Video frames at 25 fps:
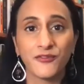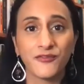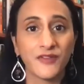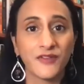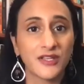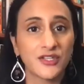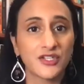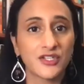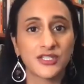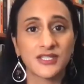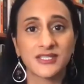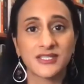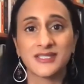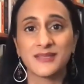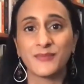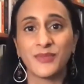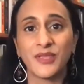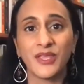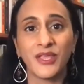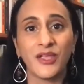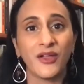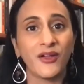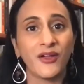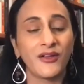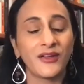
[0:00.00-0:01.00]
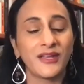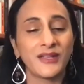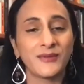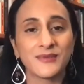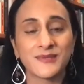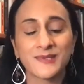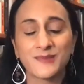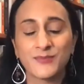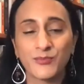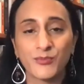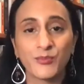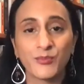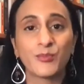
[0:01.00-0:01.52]
fish disappeared. It
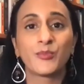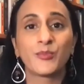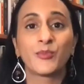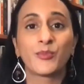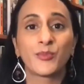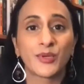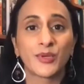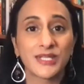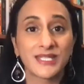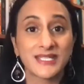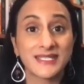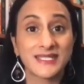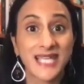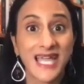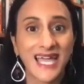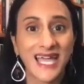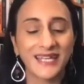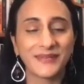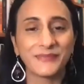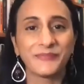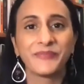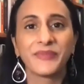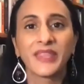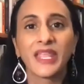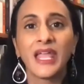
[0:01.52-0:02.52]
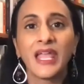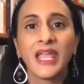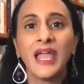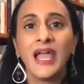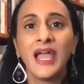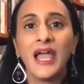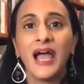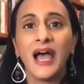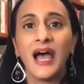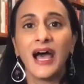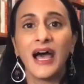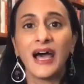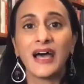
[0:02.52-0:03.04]
was pretty sad.
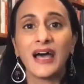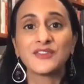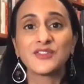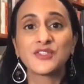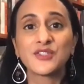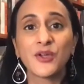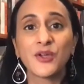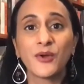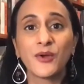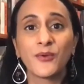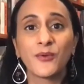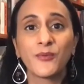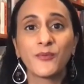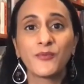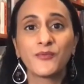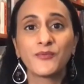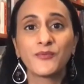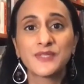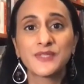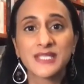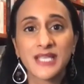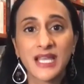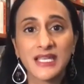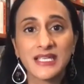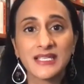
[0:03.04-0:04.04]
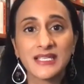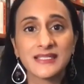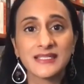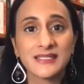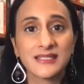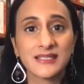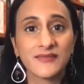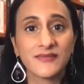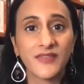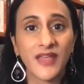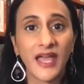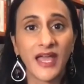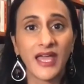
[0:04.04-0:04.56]
Uh, so studies
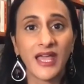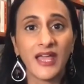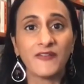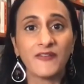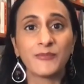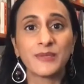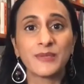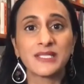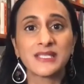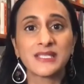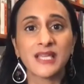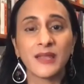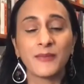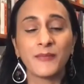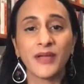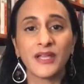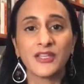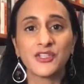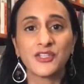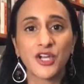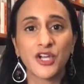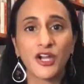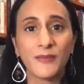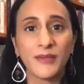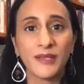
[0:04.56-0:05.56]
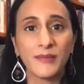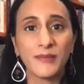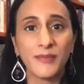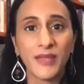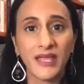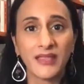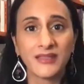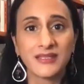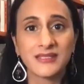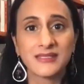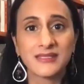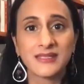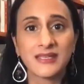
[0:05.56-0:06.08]
that have been done by Jeremy
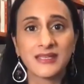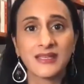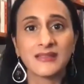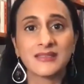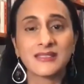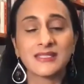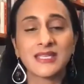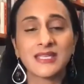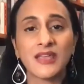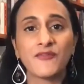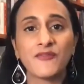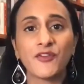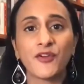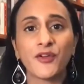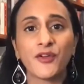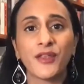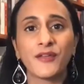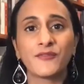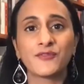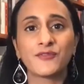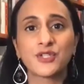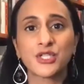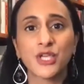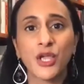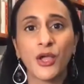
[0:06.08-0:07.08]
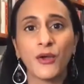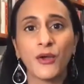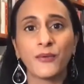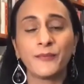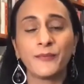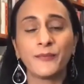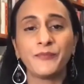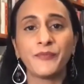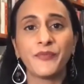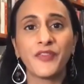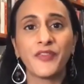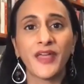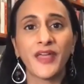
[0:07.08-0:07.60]
Bailenson at Stanford have
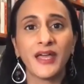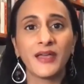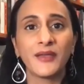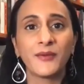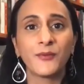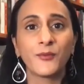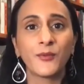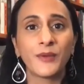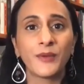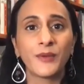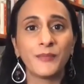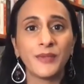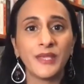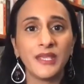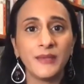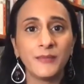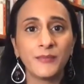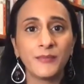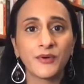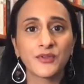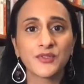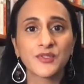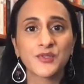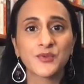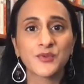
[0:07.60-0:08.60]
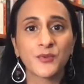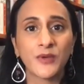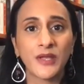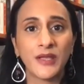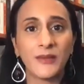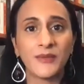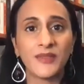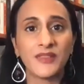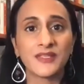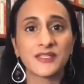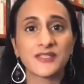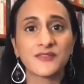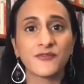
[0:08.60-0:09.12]
shown that when people swim
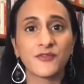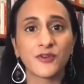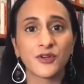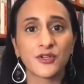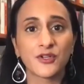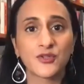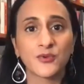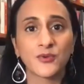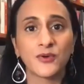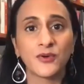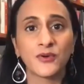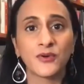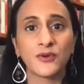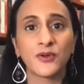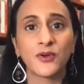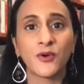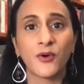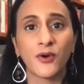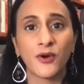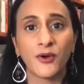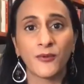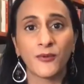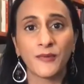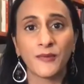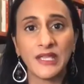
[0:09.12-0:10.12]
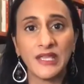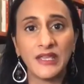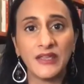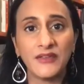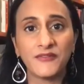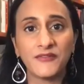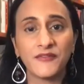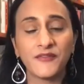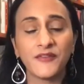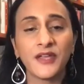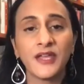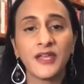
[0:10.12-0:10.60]
in this virtual coral reef